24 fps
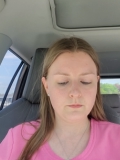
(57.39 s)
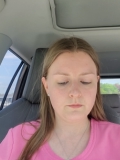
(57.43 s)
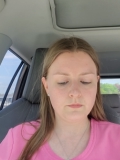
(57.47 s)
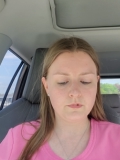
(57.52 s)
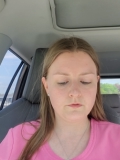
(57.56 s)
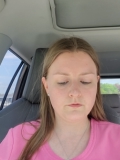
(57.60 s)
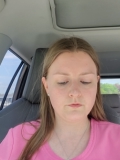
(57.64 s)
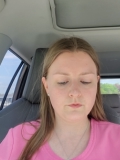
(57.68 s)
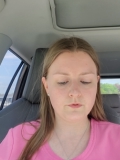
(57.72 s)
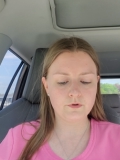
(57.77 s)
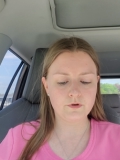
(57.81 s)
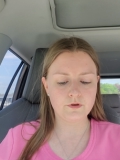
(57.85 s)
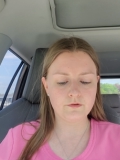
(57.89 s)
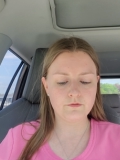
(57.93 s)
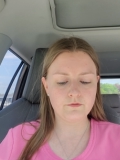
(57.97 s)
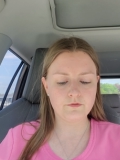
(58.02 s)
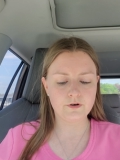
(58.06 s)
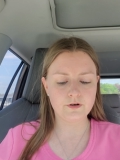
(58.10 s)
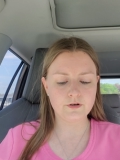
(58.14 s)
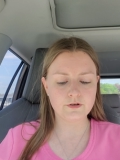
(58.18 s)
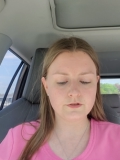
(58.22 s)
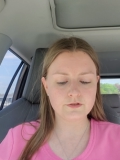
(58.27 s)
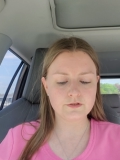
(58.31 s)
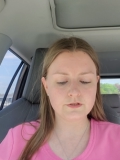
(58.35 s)
before the
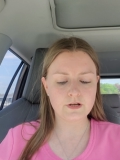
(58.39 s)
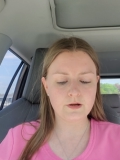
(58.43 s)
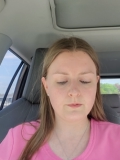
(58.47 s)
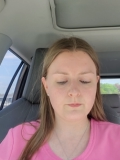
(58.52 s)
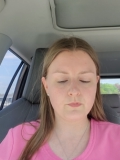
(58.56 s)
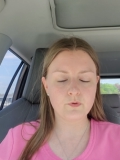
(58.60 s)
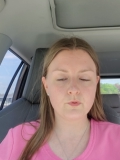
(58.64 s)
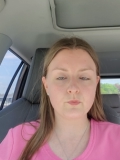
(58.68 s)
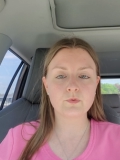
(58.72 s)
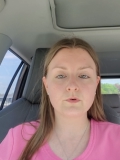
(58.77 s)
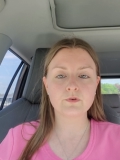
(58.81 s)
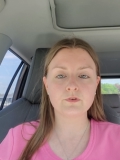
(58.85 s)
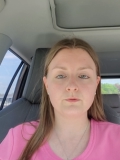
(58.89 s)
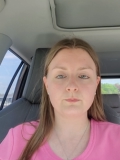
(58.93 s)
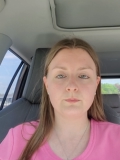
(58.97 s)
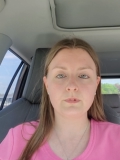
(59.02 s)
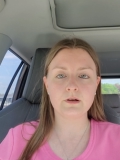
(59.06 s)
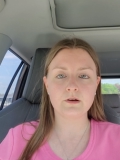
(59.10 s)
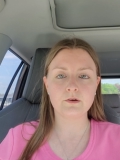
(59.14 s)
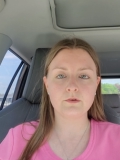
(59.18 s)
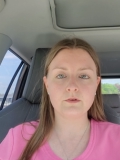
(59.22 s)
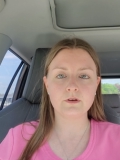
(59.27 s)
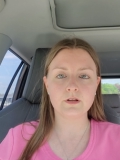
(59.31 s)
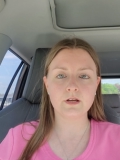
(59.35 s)
first temple was
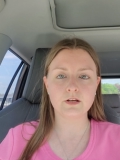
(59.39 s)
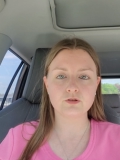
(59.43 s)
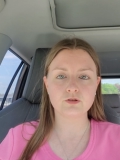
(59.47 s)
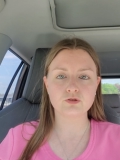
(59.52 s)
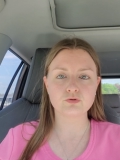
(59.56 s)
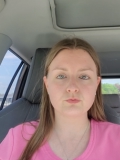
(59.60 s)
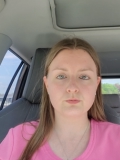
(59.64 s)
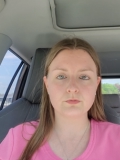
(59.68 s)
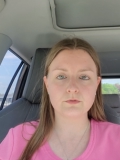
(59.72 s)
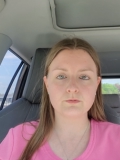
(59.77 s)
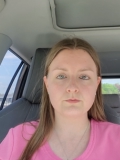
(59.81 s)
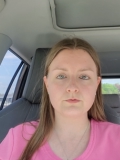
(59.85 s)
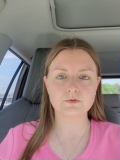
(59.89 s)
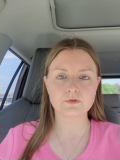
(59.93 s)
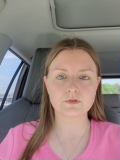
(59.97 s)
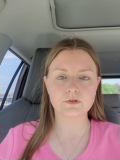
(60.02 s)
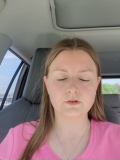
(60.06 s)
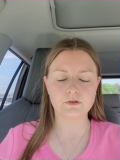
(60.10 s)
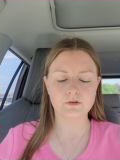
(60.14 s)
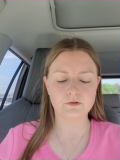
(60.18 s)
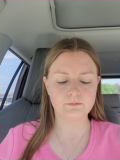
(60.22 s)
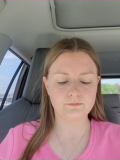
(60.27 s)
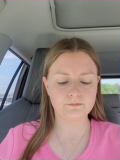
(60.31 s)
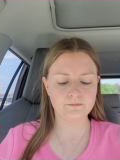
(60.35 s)
built in
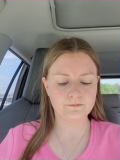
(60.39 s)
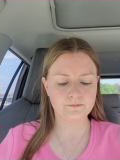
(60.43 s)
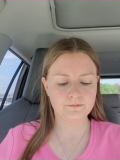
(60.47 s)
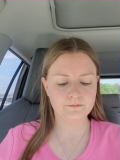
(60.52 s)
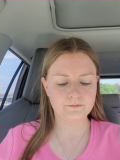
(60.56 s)
Jerusalem.